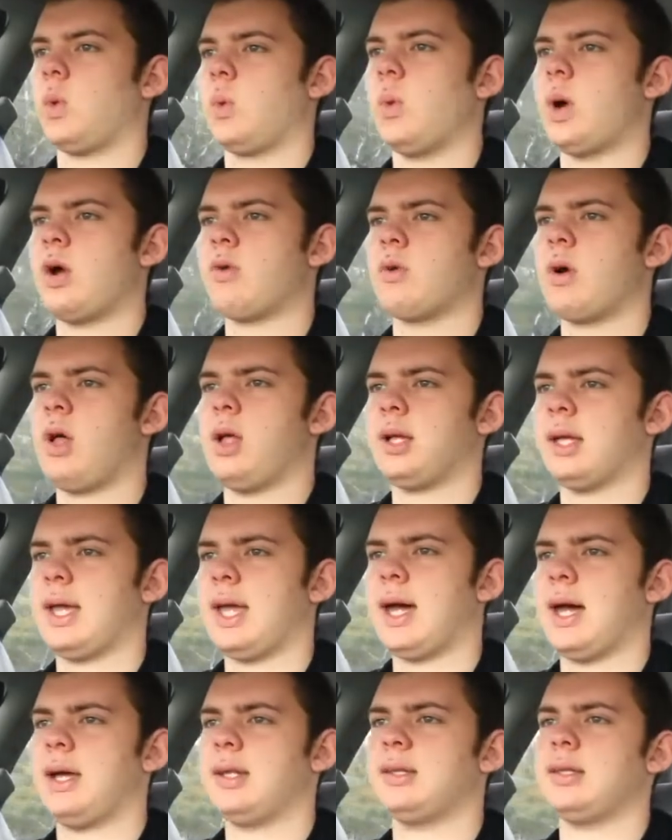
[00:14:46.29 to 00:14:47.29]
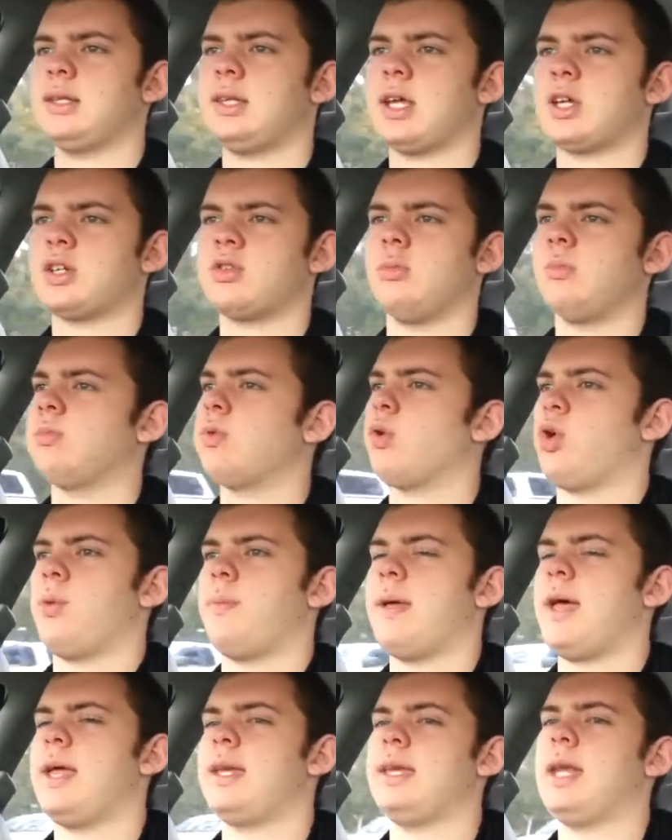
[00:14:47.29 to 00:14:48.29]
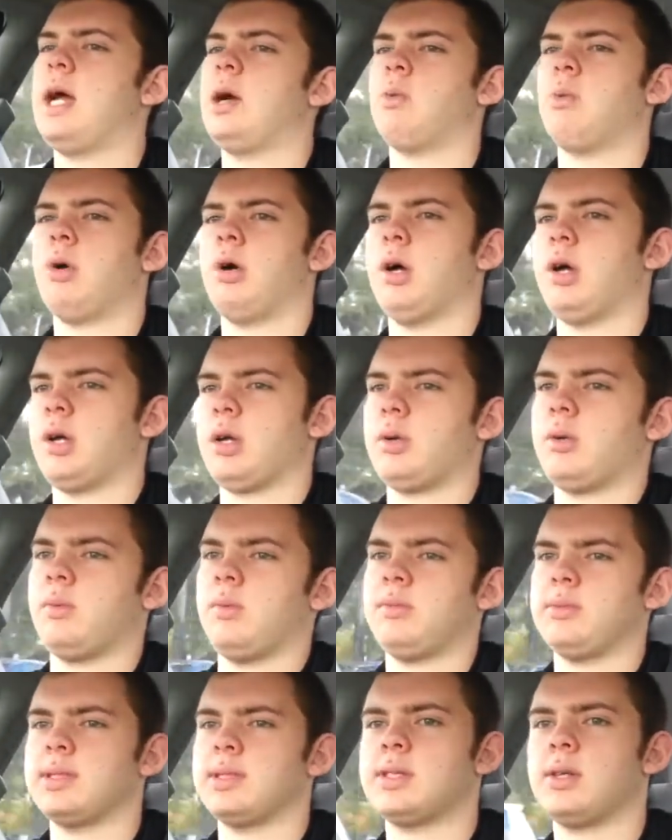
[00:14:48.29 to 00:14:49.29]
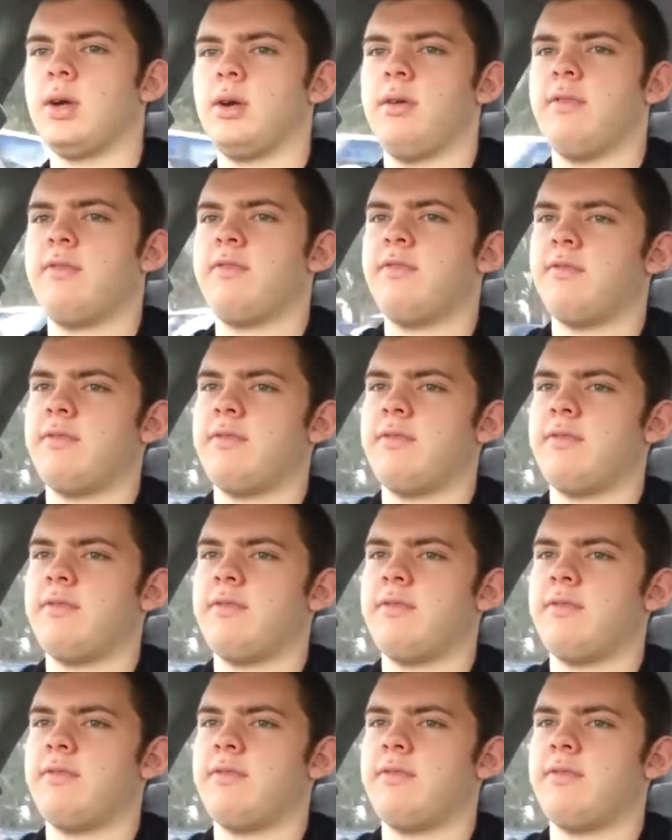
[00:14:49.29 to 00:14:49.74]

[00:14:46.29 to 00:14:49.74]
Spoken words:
we're rolling out the national broadband network, so